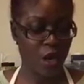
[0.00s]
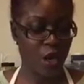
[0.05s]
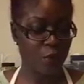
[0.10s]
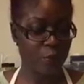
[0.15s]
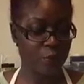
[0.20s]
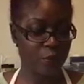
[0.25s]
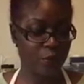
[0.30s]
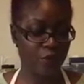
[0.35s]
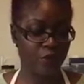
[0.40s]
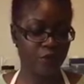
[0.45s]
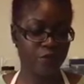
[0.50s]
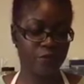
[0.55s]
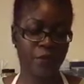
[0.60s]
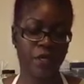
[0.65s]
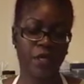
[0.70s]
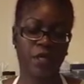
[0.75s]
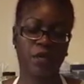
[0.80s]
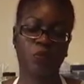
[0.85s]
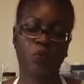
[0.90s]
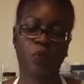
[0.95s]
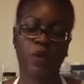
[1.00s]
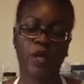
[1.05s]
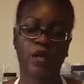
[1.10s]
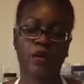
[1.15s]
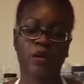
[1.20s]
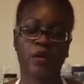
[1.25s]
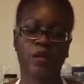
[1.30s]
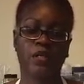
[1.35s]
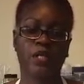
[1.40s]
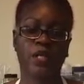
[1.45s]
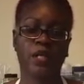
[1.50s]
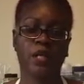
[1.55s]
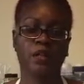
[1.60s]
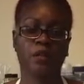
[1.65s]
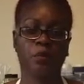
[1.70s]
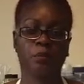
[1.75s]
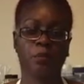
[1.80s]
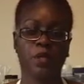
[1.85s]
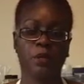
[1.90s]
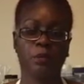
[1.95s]
a movement where,
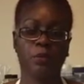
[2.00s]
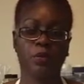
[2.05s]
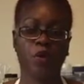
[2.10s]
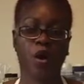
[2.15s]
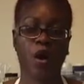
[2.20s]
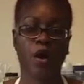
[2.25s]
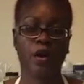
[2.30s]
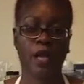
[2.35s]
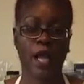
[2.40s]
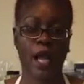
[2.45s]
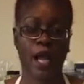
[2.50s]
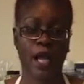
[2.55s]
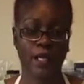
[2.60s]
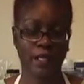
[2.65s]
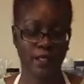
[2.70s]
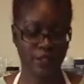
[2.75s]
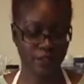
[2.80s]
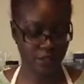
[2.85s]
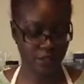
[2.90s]
again, the people are not